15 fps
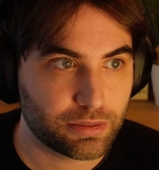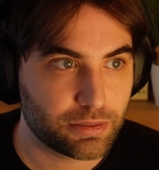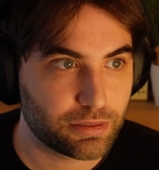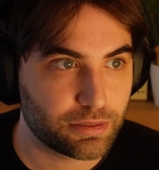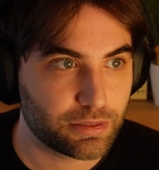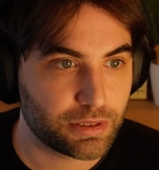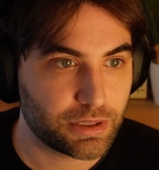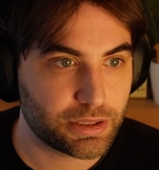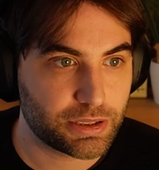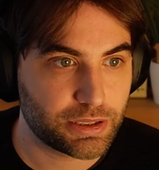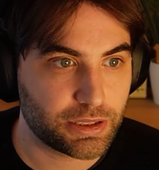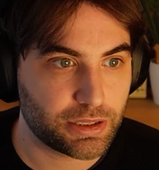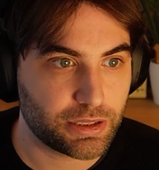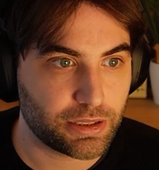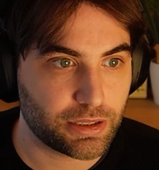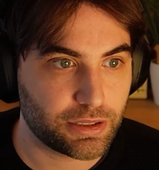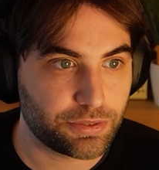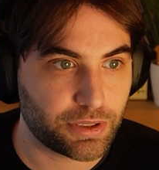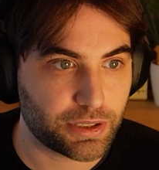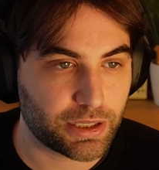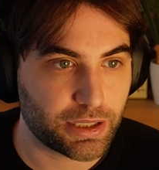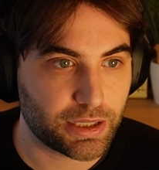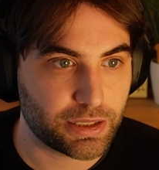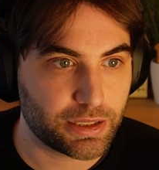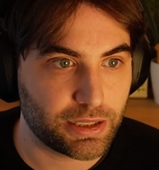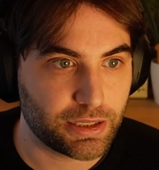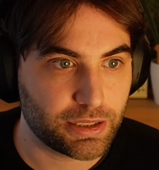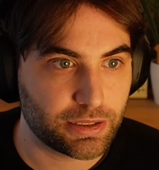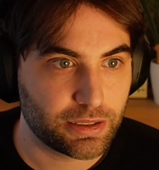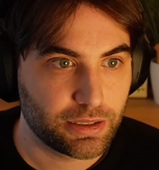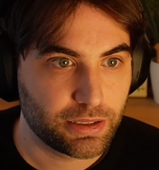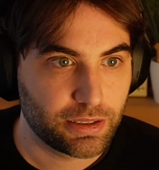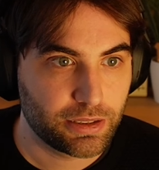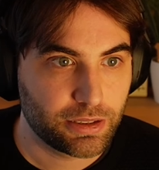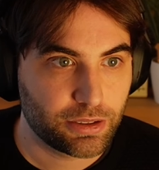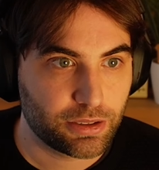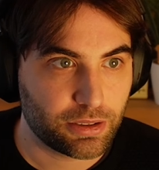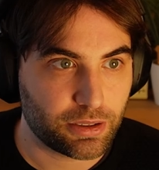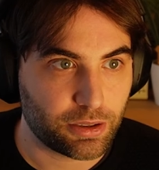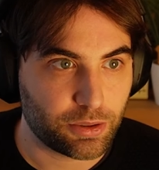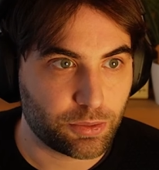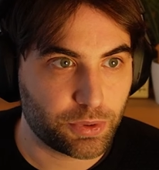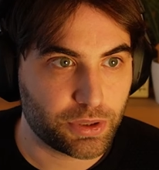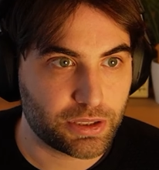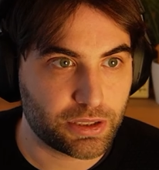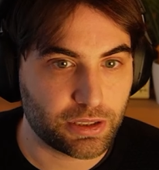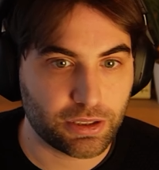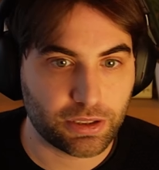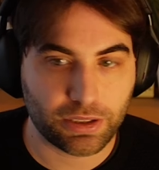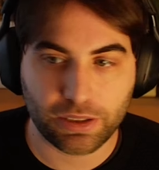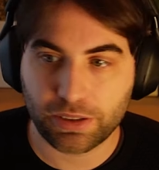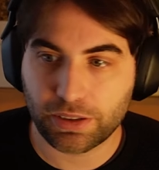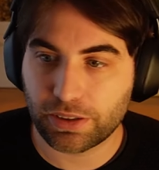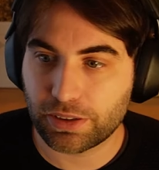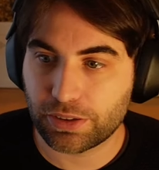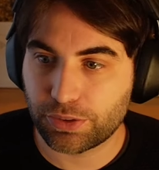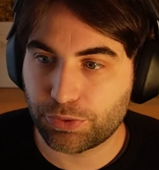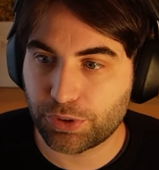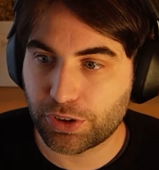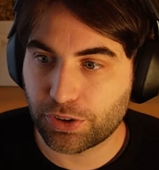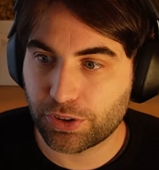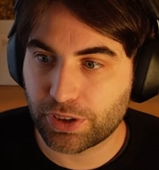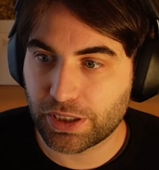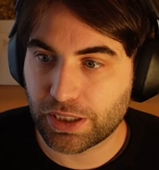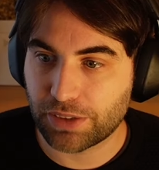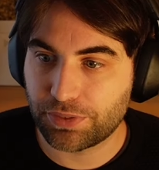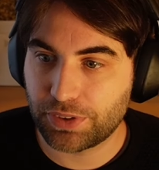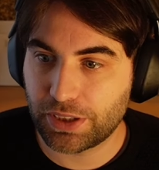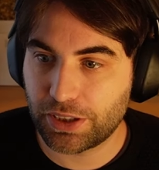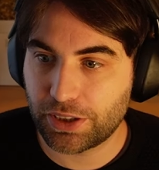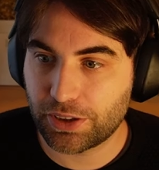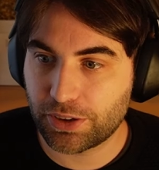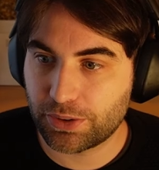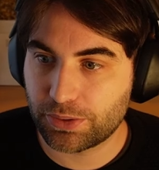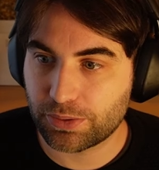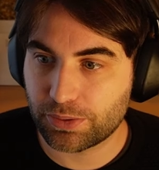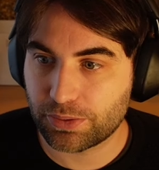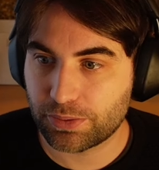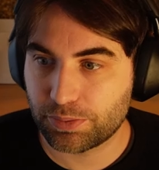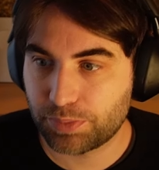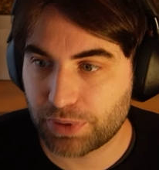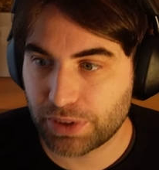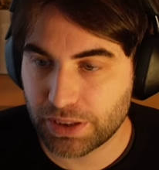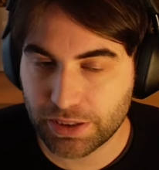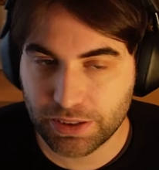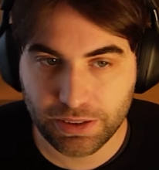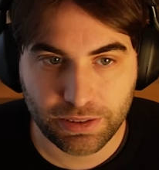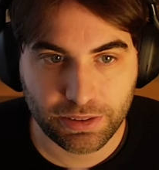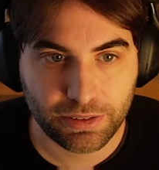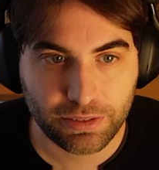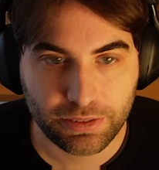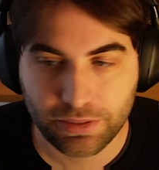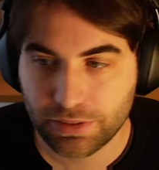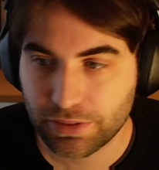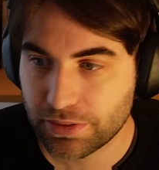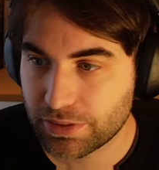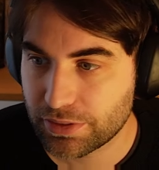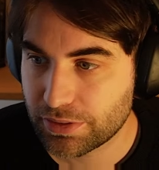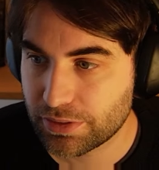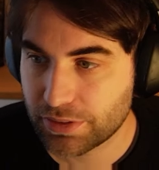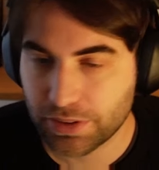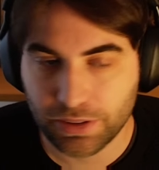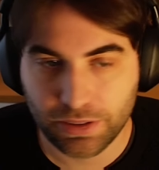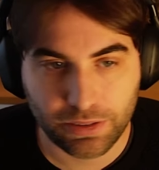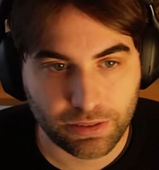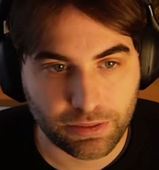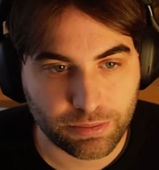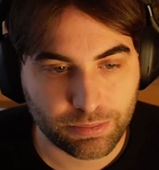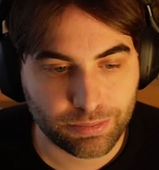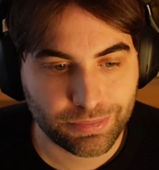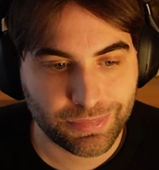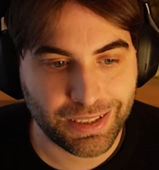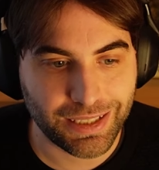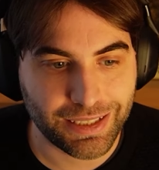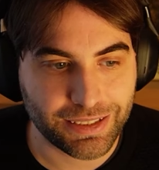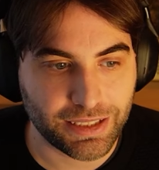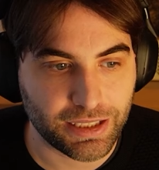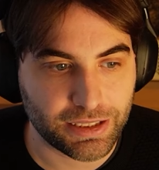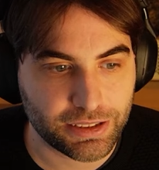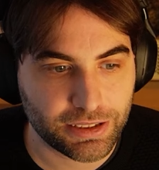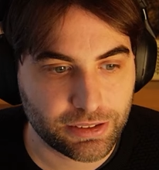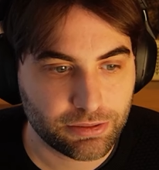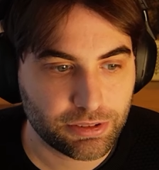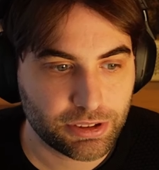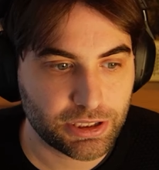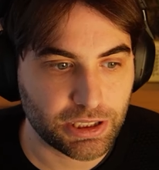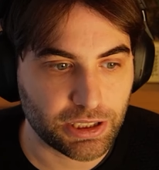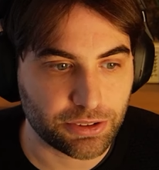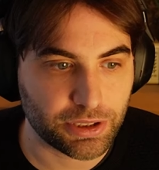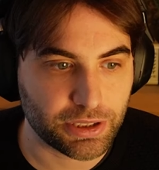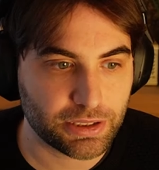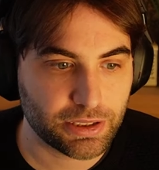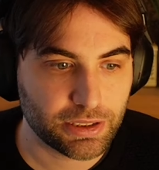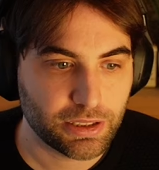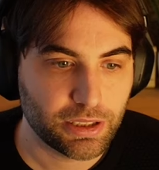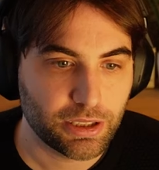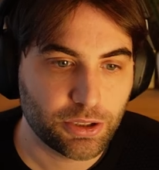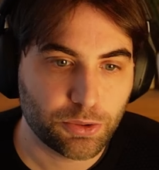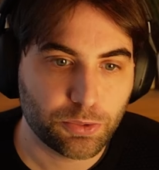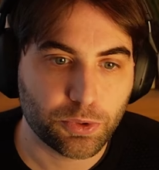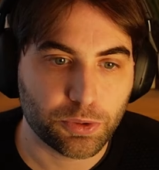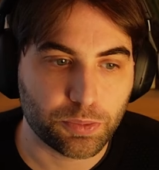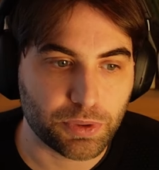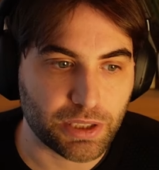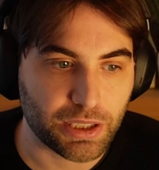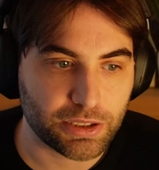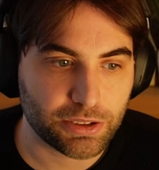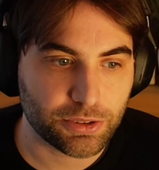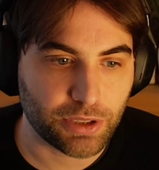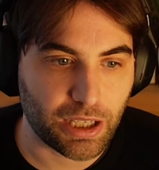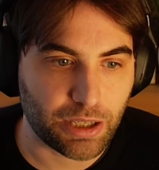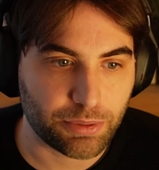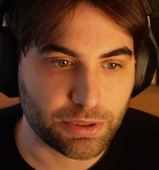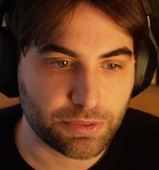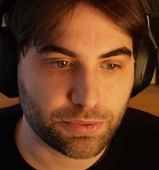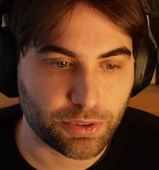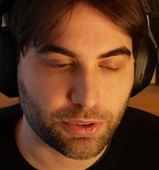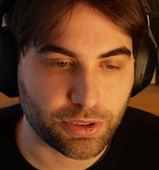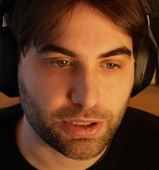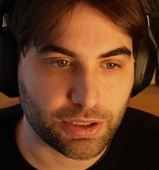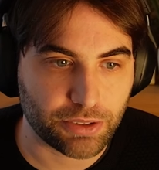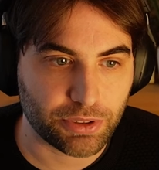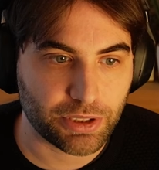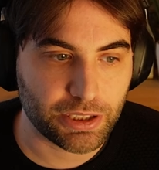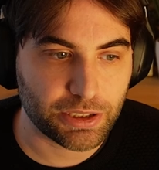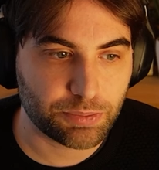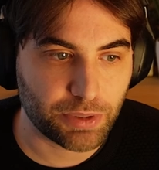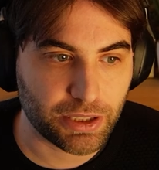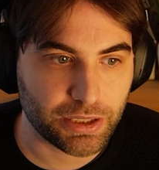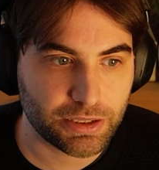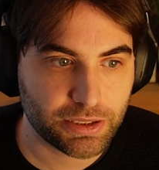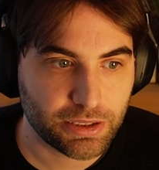let's see if I can get the link, with recording a video, please get in touch, share it. Would be nice to have it for the release page.